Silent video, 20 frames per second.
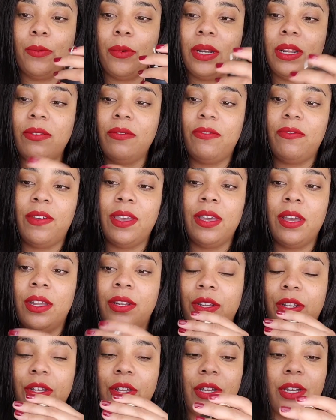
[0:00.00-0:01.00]
wouldn't fit
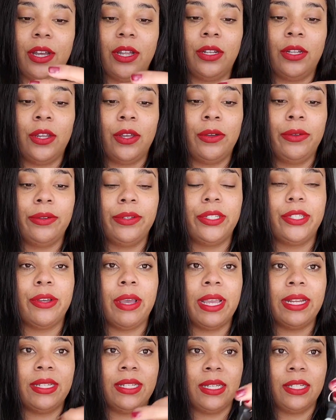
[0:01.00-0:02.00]
on the hook alone, so
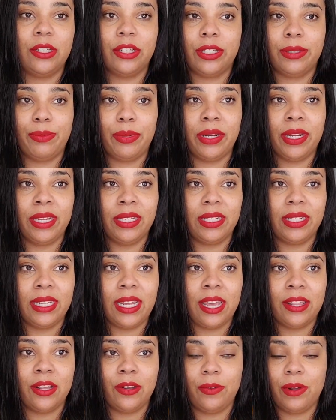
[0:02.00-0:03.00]
I did just put it
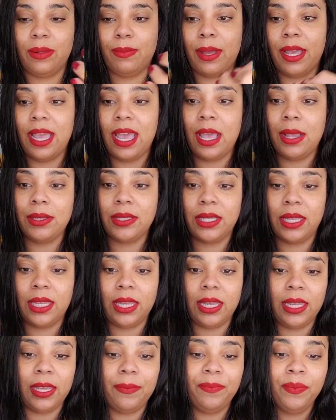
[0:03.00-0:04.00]
together with my house
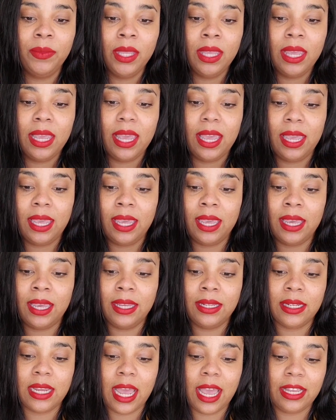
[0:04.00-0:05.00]
key,
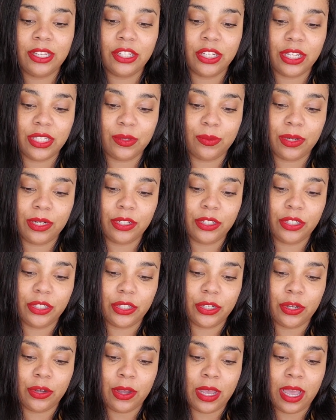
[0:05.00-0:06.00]
and I just want to
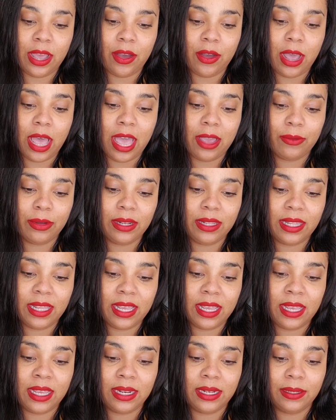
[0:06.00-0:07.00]
show how I would
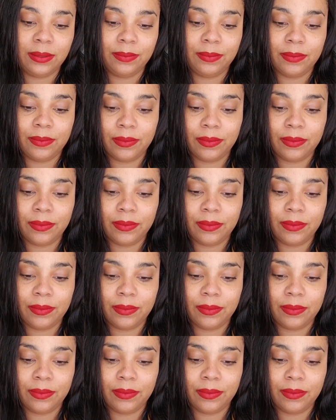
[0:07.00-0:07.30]
then